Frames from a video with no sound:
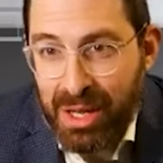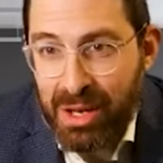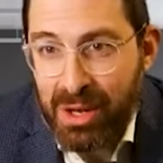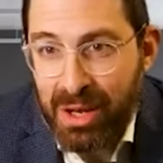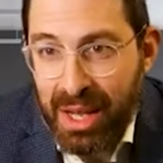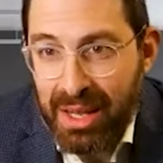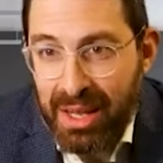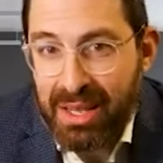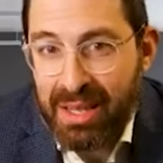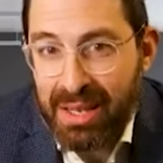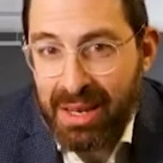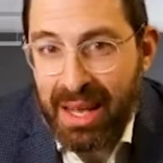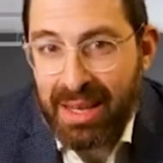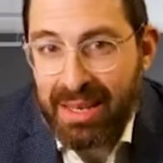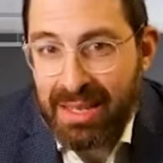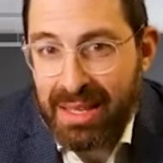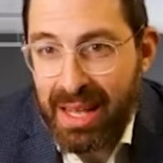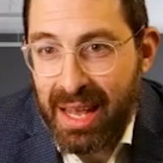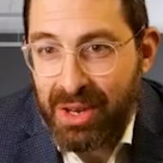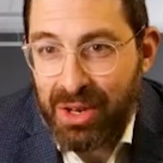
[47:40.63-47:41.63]
And you mm. get to the
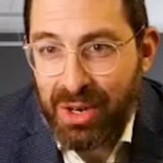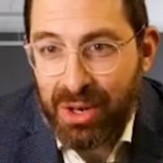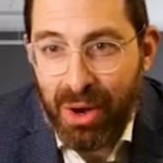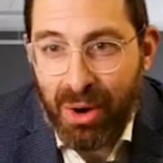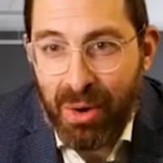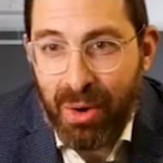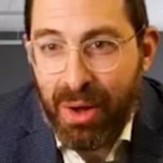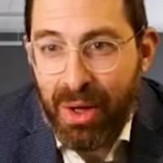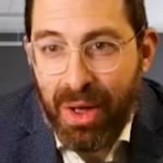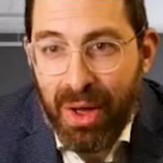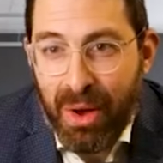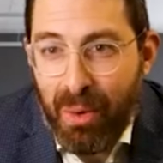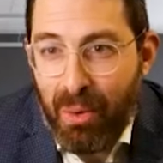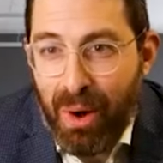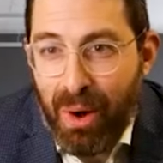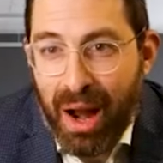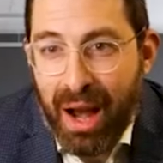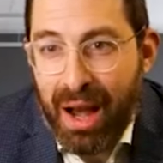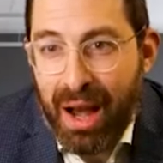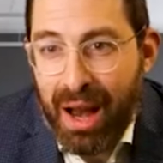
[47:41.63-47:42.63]
next stage and go,
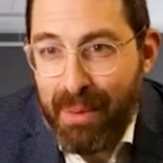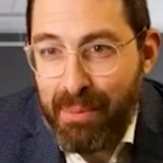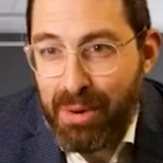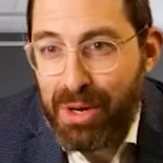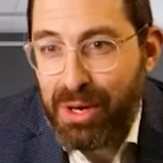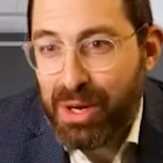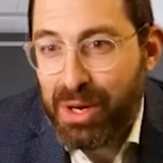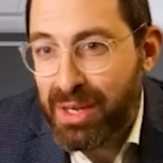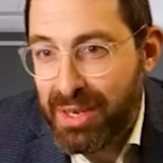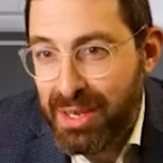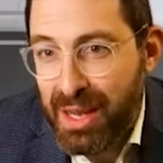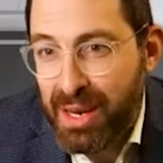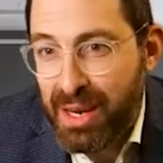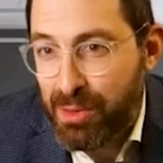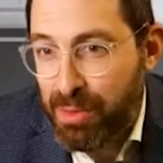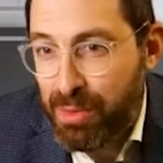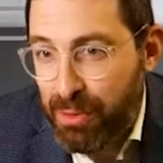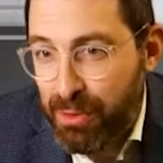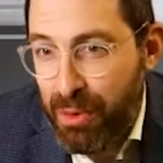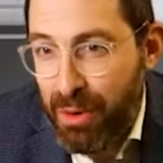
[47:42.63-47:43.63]
why didn't I appreciate the
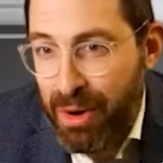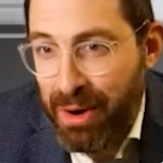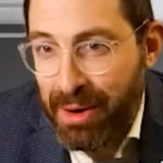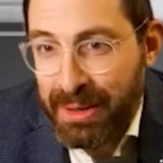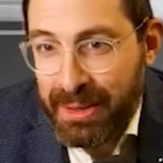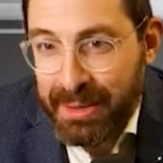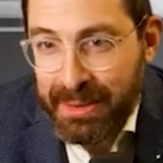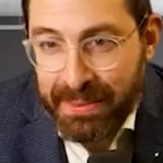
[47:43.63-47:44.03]
stage before?